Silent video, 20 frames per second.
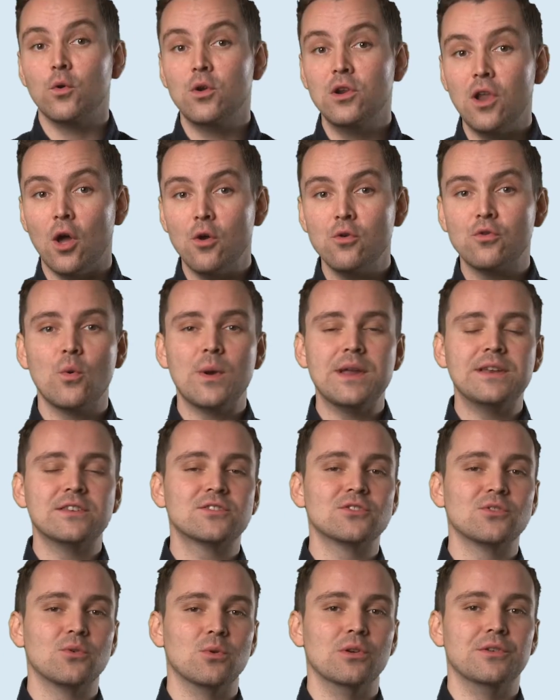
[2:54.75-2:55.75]
local
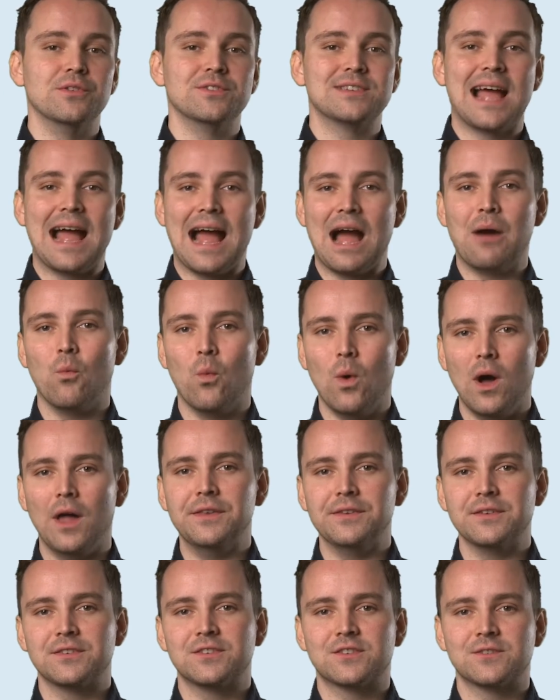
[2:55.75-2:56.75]
installers at
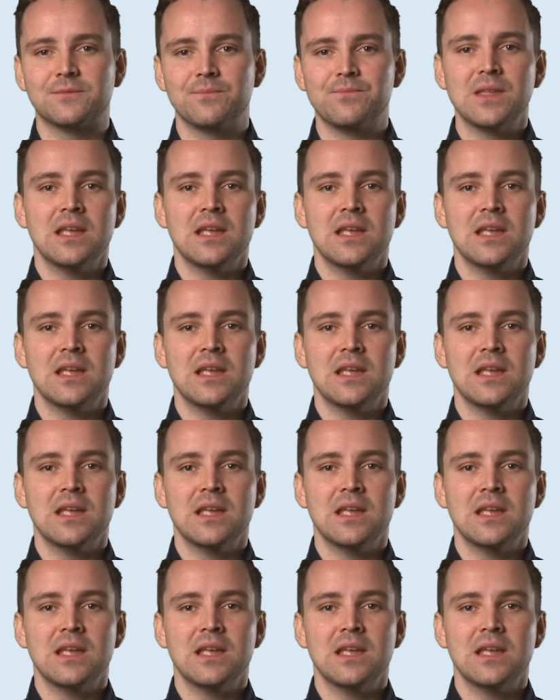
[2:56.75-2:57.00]
once.